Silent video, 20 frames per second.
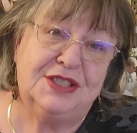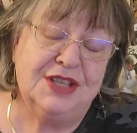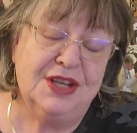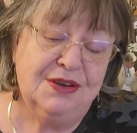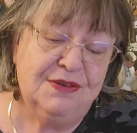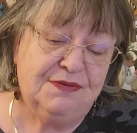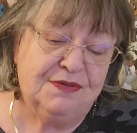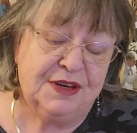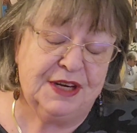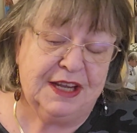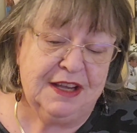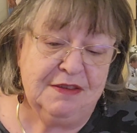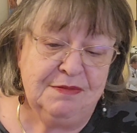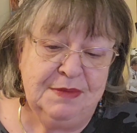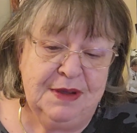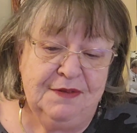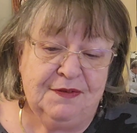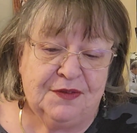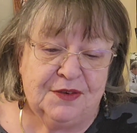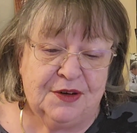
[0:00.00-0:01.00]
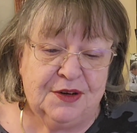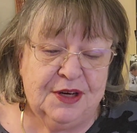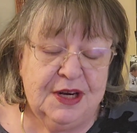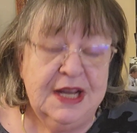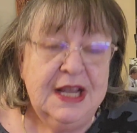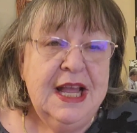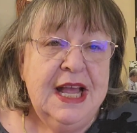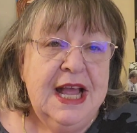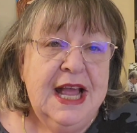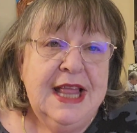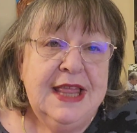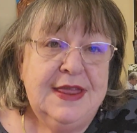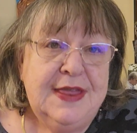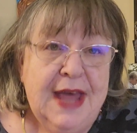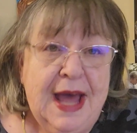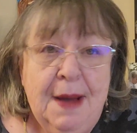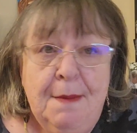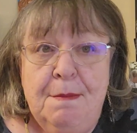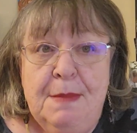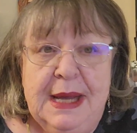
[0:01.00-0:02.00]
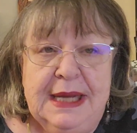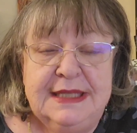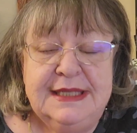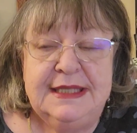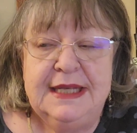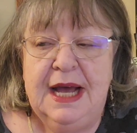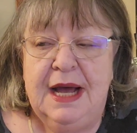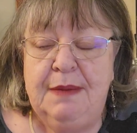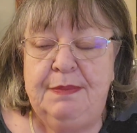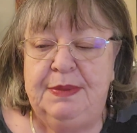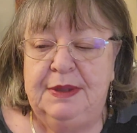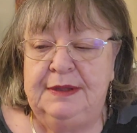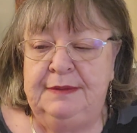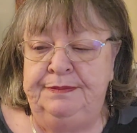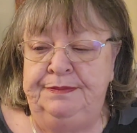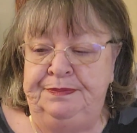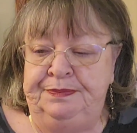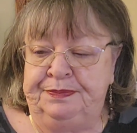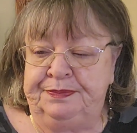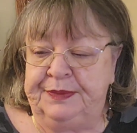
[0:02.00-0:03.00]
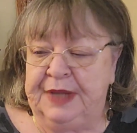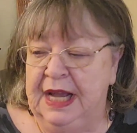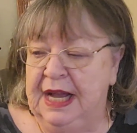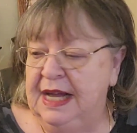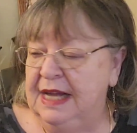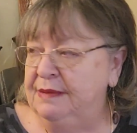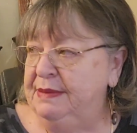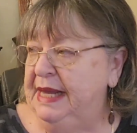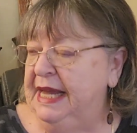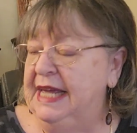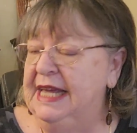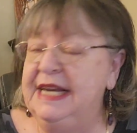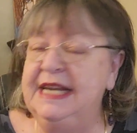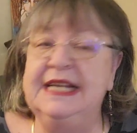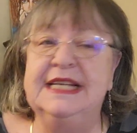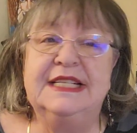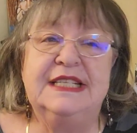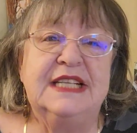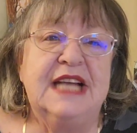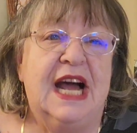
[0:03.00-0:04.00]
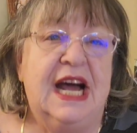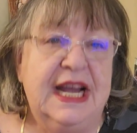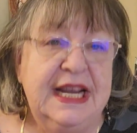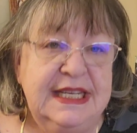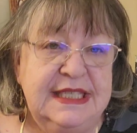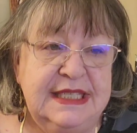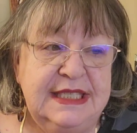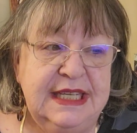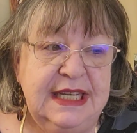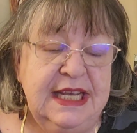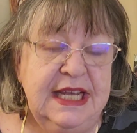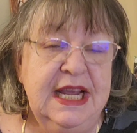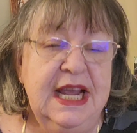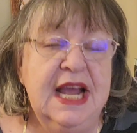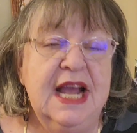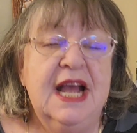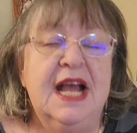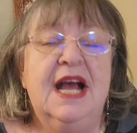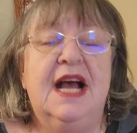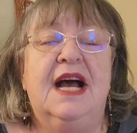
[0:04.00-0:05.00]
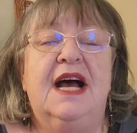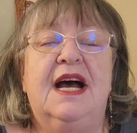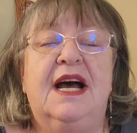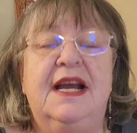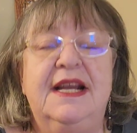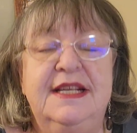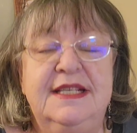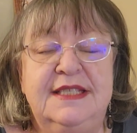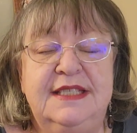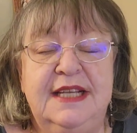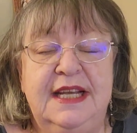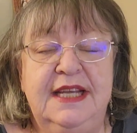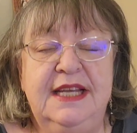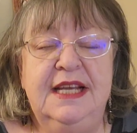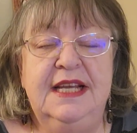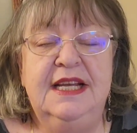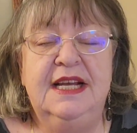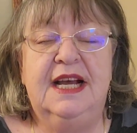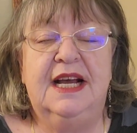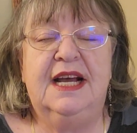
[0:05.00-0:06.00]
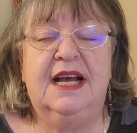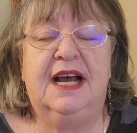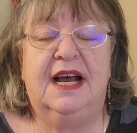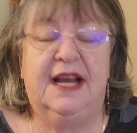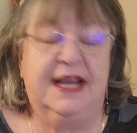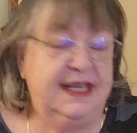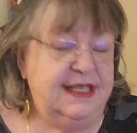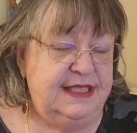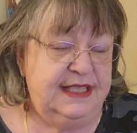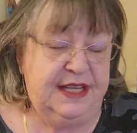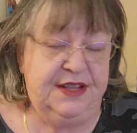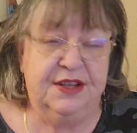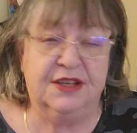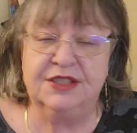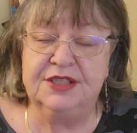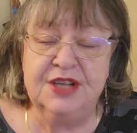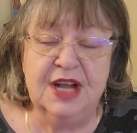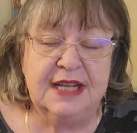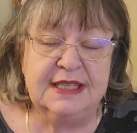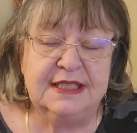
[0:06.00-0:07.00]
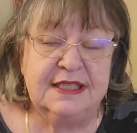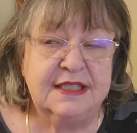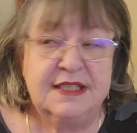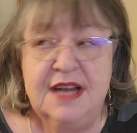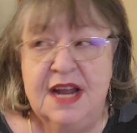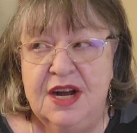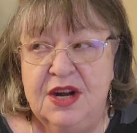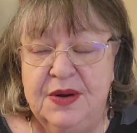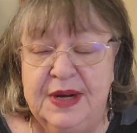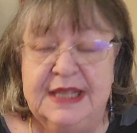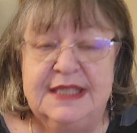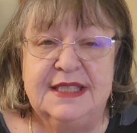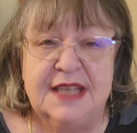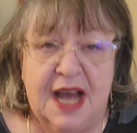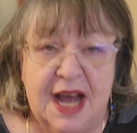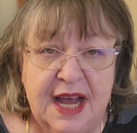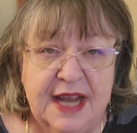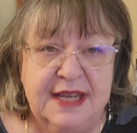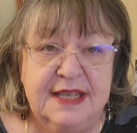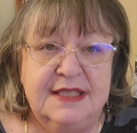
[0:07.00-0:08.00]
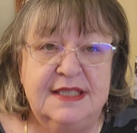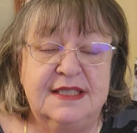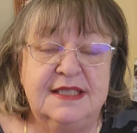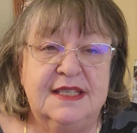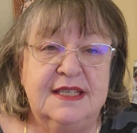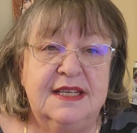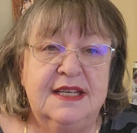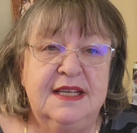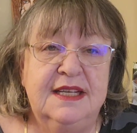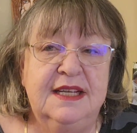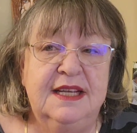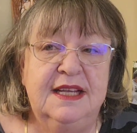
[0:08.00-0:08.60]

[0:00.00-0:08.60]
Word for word: So forgive me for that mess up. Um, it is icy, icy, icy. There's not snow. It's ice.